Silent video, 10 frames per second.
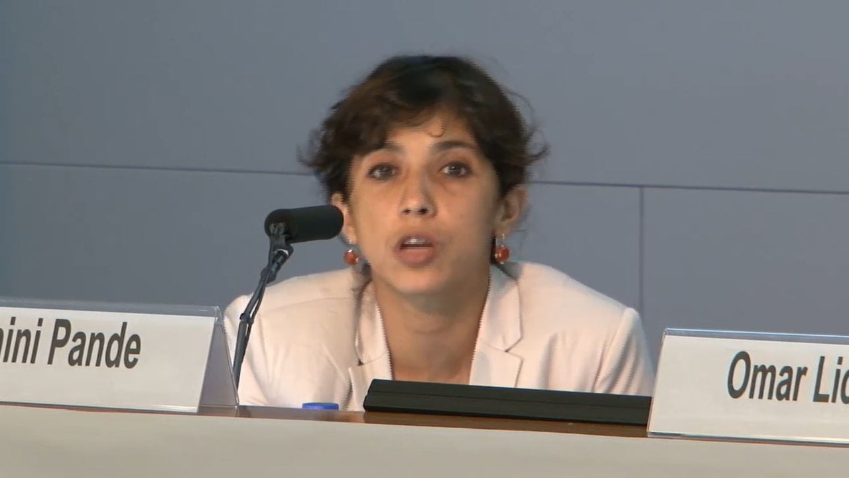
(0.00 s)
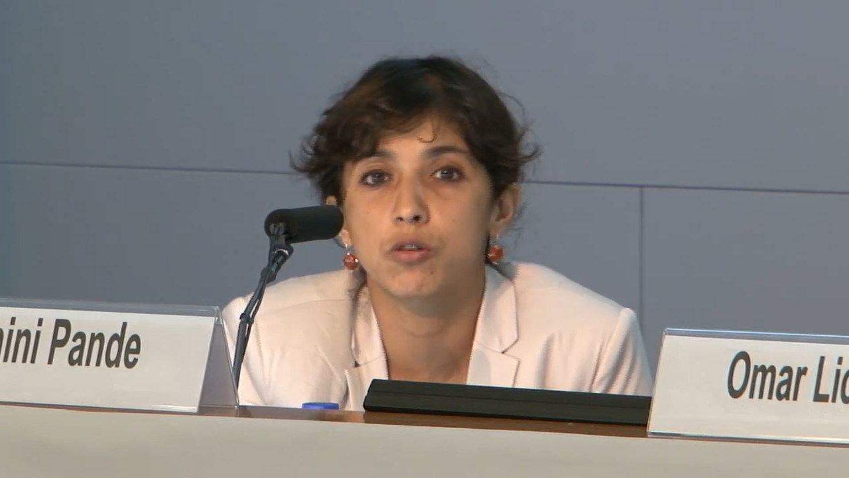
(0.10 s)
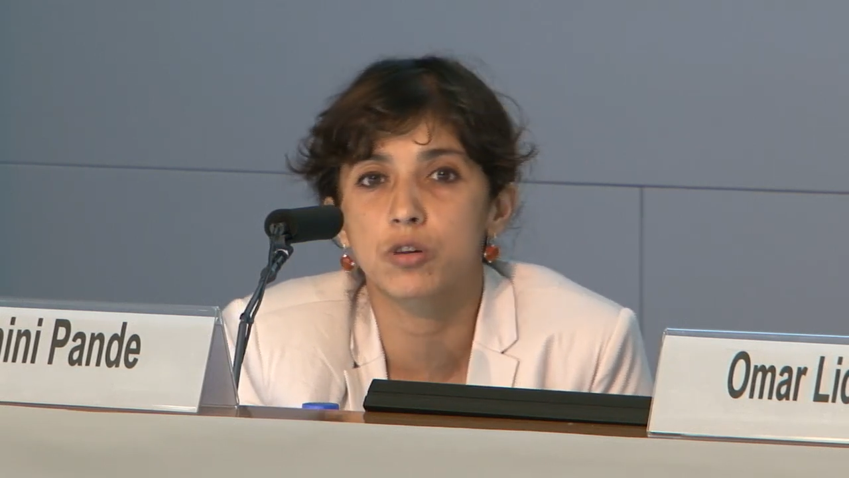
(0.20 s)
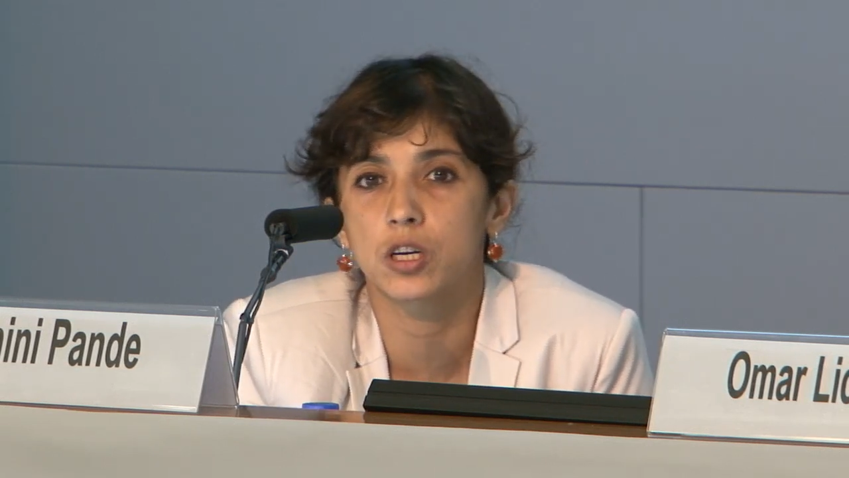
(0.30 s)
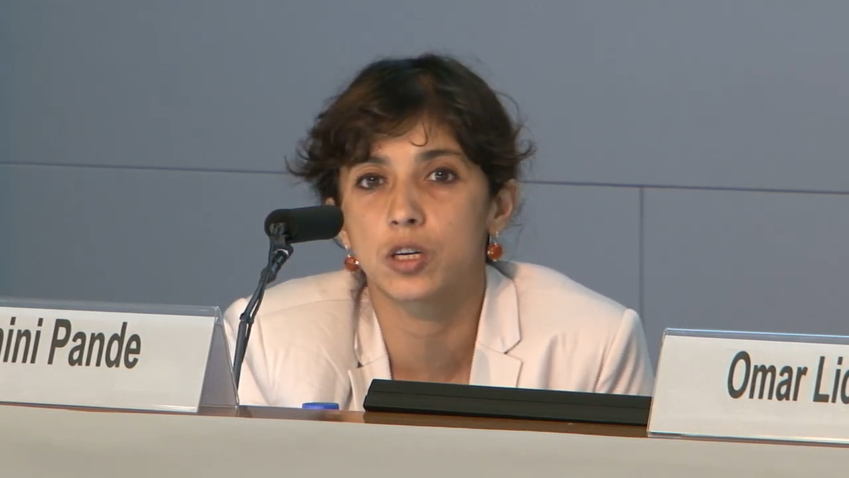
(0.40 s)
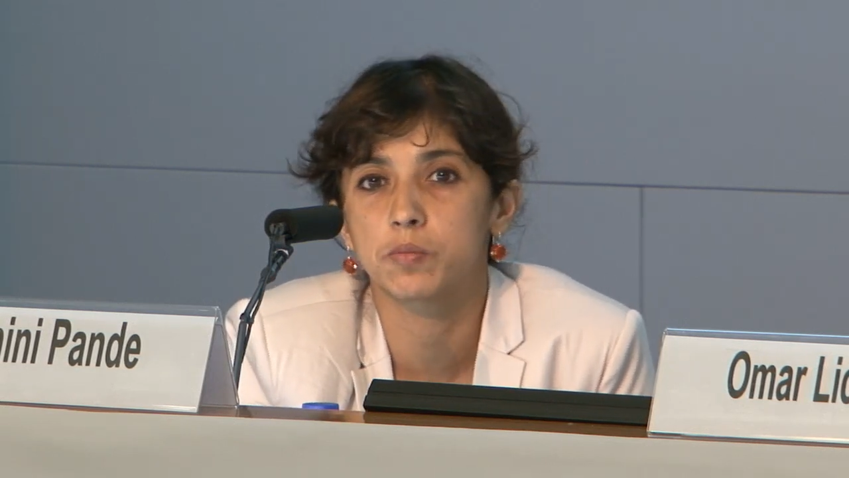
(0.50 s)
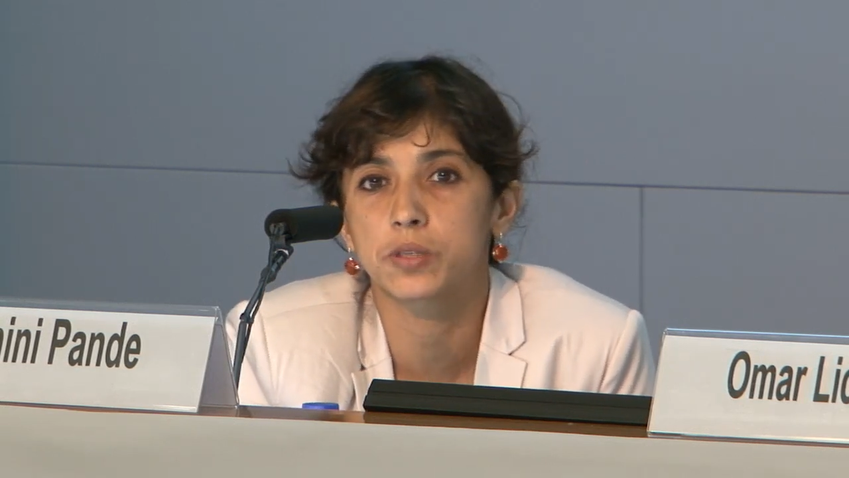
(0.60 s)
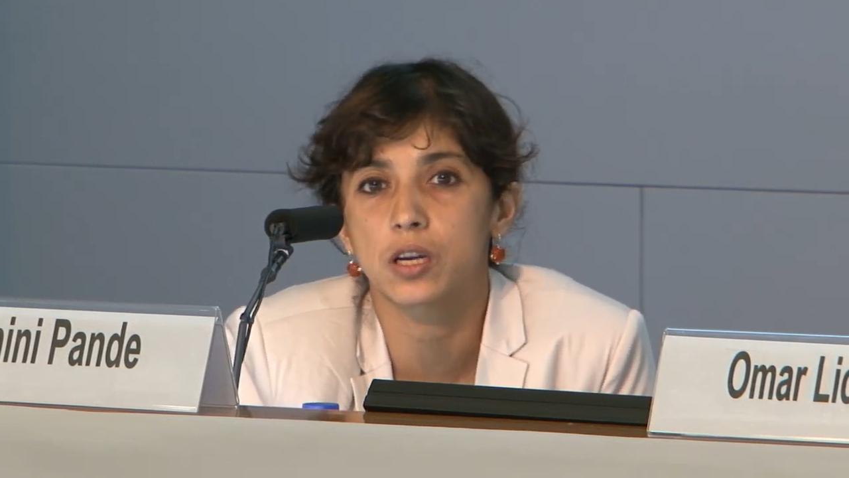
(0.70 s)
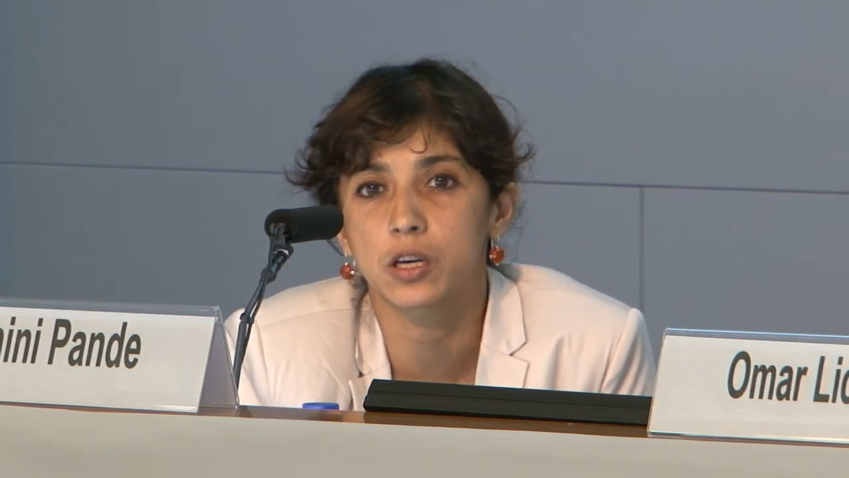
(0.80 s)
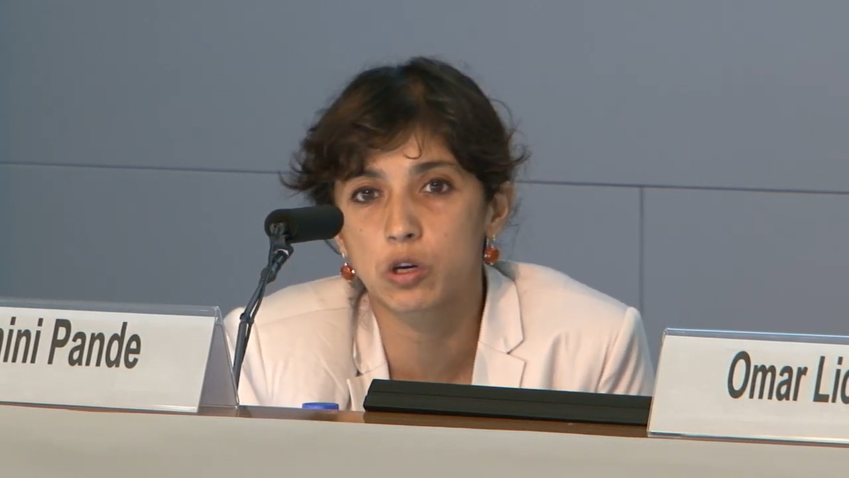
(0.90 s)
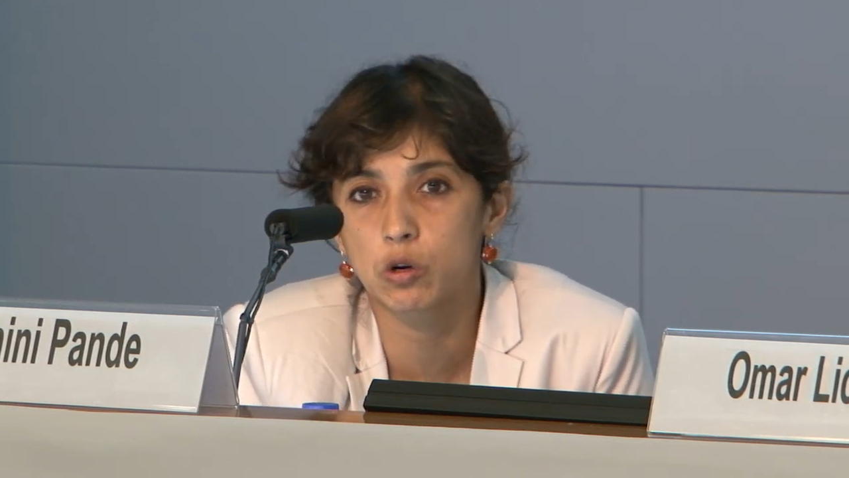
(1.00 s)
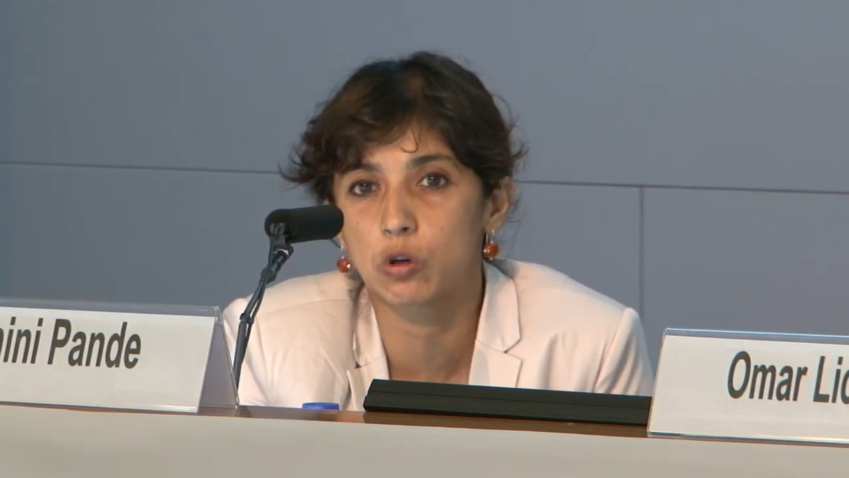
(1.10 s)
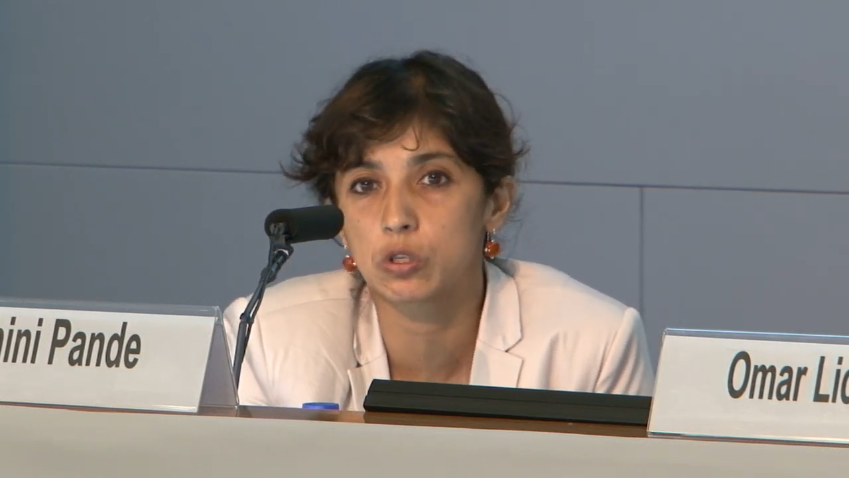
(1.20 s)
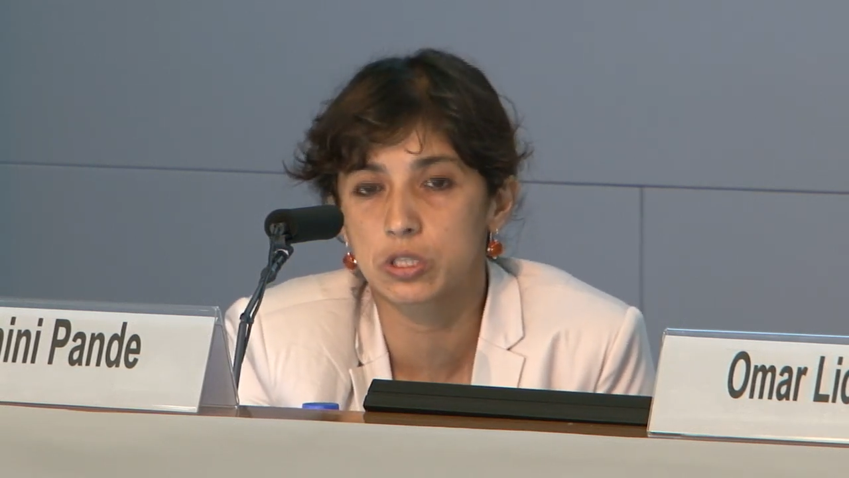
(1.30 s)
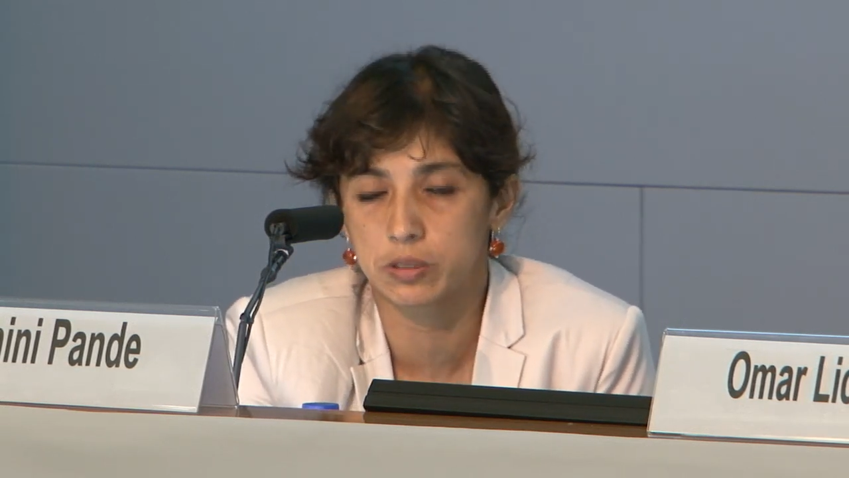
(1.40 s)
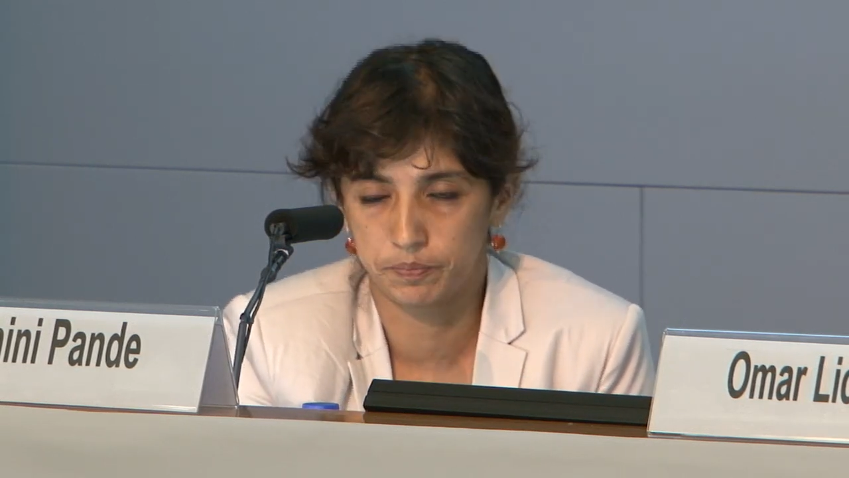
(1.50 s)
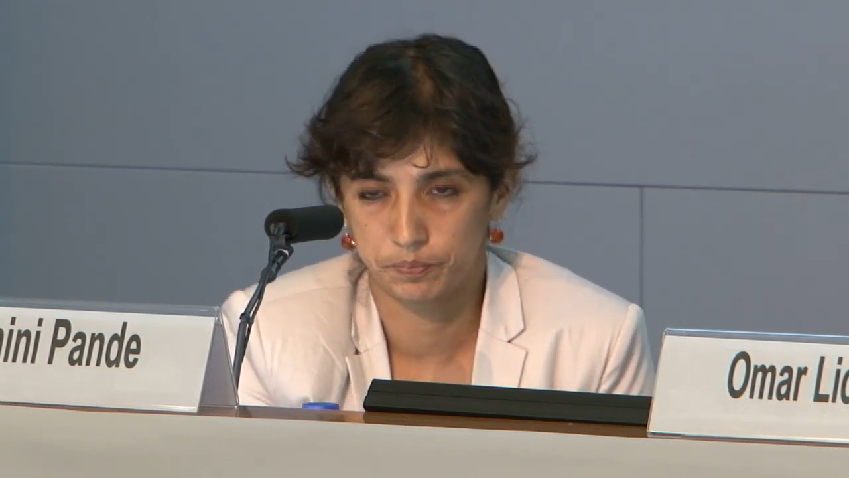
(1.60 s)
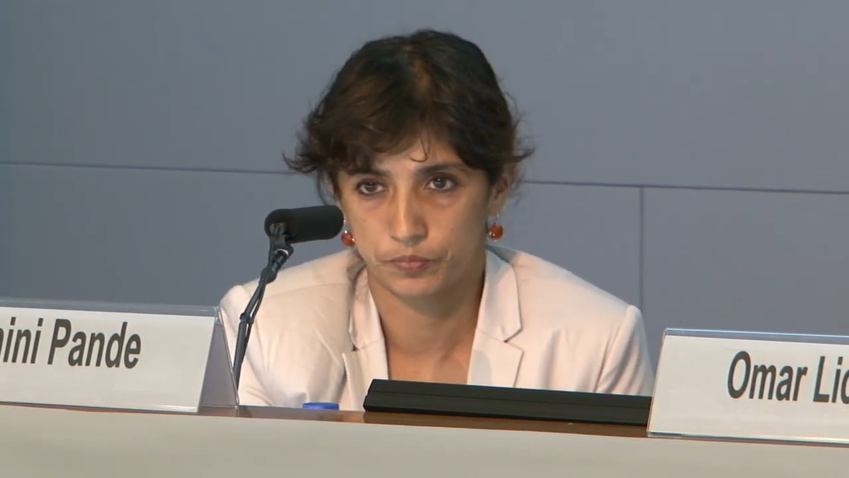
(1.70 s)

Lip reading: outcomes across